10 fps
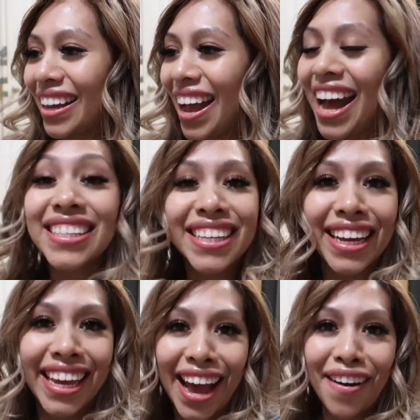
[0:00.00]
has the
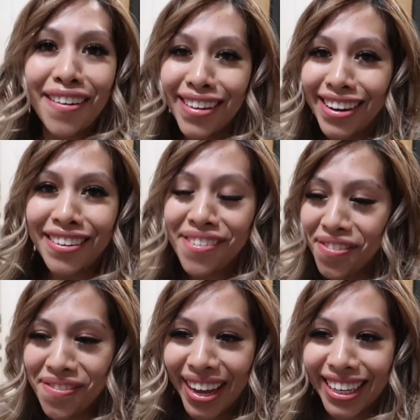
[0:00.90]
account, you know,
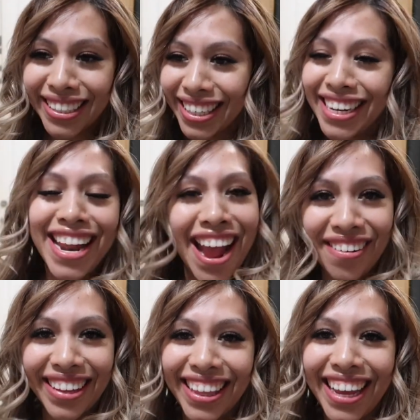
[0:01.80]
information and
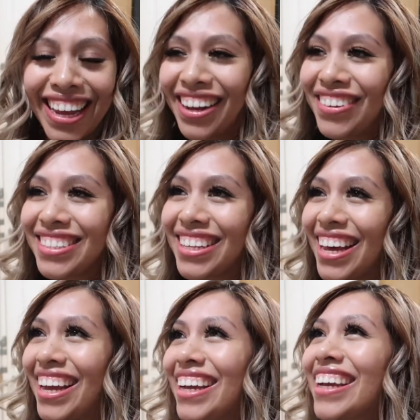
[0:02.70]
everything. And I was
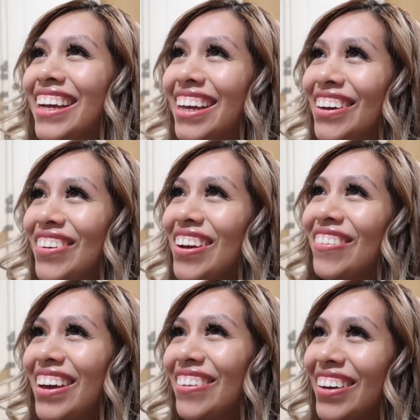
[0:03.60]
like,
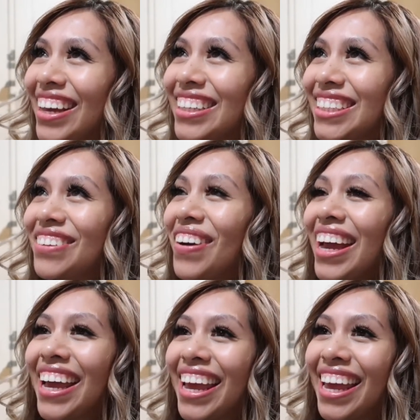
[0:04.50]
wait, she
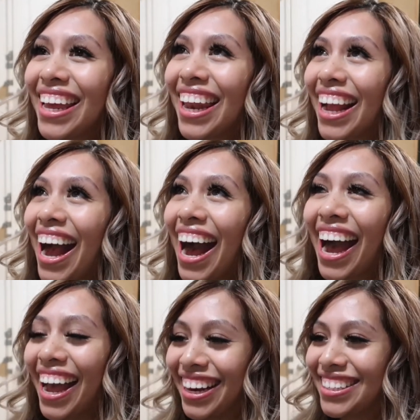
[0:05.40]
might
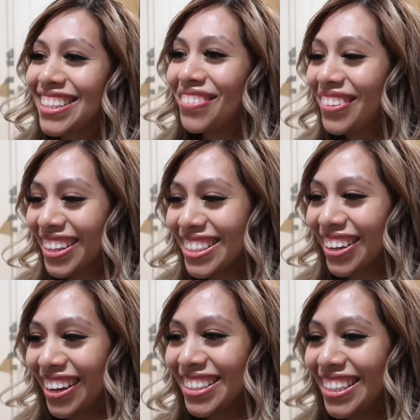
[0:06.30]
hide some of this
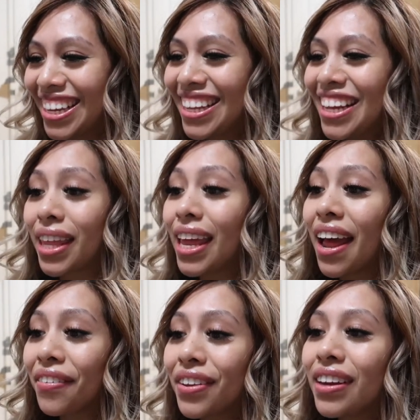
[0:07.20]
content. But then
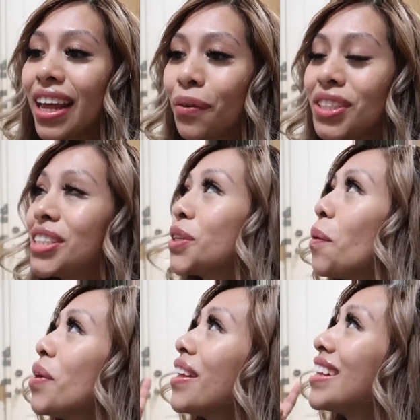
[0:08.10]
after, like when she
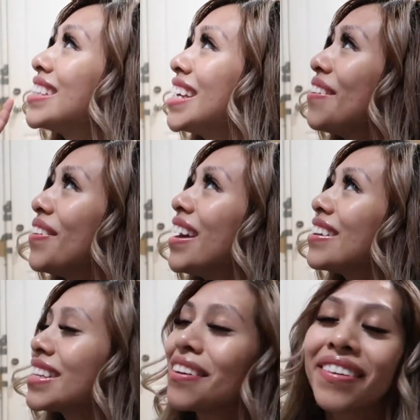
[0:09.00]
showed me on the TV, I
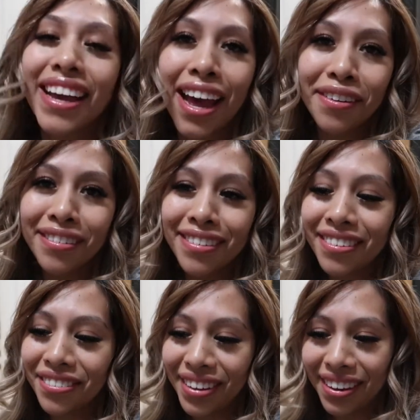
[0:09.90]
was like, wait, I don't
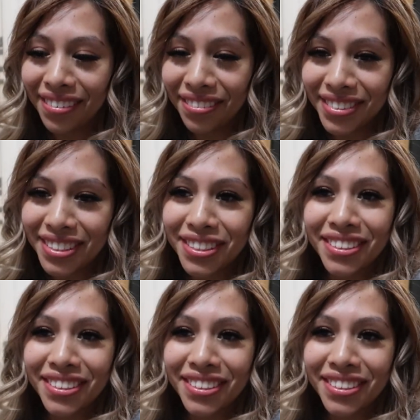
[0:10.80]
know if it's